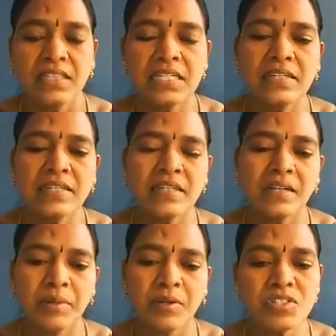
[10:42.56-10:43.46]
thinking
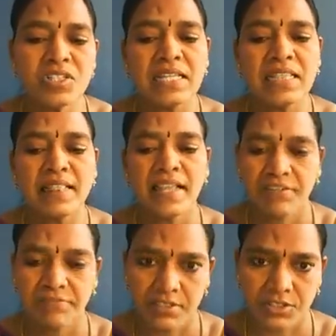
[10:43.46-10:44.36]
about
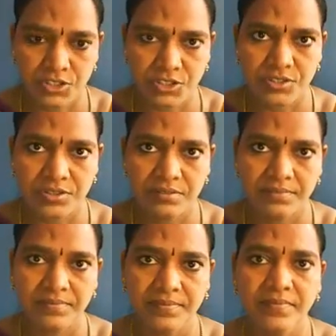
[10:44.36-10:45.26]
language.
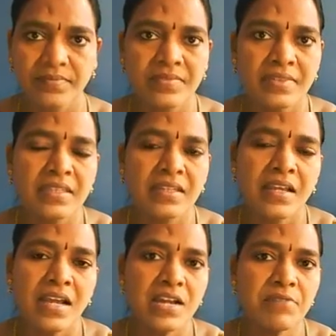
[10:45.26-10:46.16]

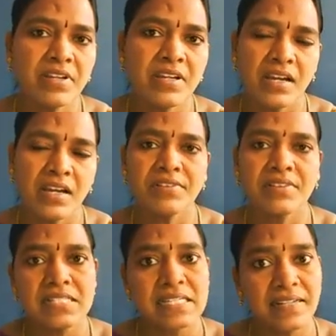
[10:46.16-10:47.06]
And we have in
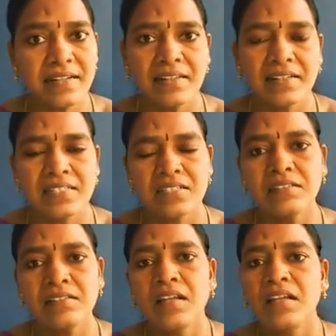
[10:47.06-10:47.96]
the second
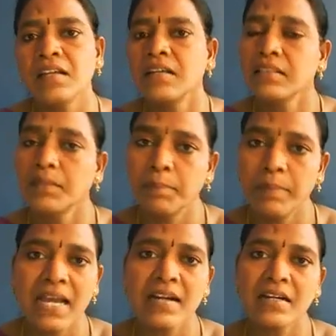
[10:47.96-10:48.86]
lesson, the
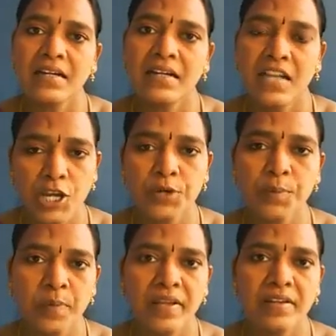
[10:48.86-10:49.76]
black
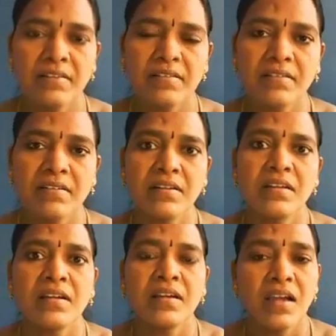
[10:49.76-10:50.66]
aeroplane.
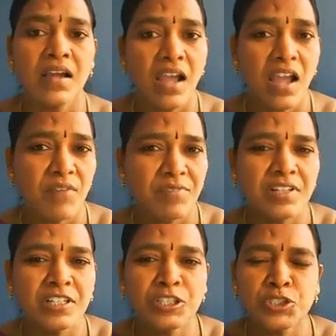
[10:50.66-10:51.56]
Have
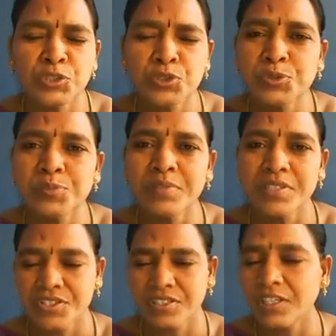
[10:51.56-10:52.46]
learned too
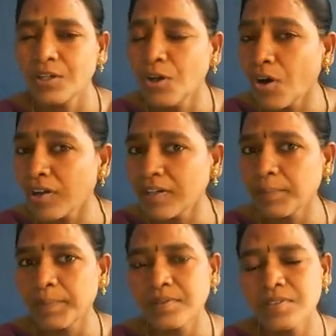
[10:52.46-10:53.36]
much, a lot
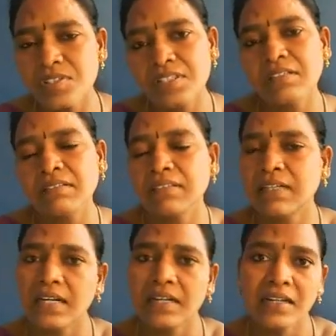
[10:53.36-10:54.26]
about the
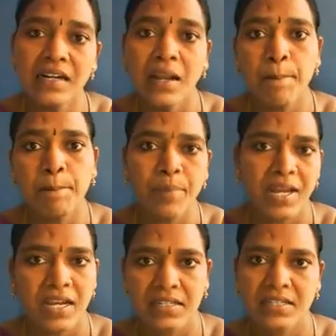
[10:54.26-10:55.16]
color
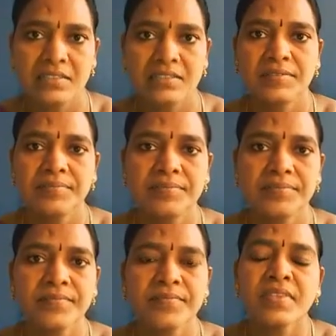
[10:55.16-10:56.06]
black.
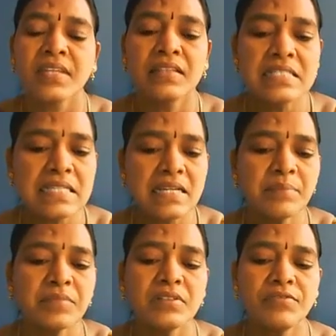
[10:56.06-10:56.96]
And the
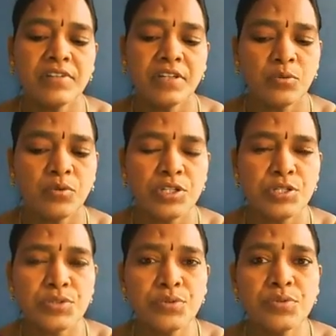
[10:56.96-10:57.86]
same thing we are
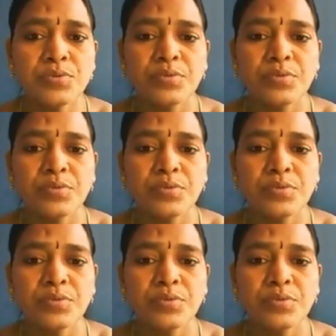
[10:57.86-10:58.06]
going to